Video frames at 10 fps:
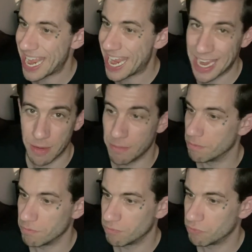in
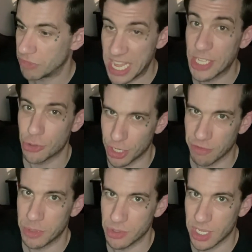the history
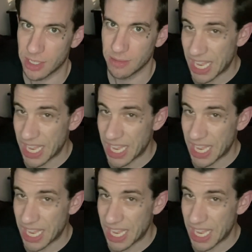of music.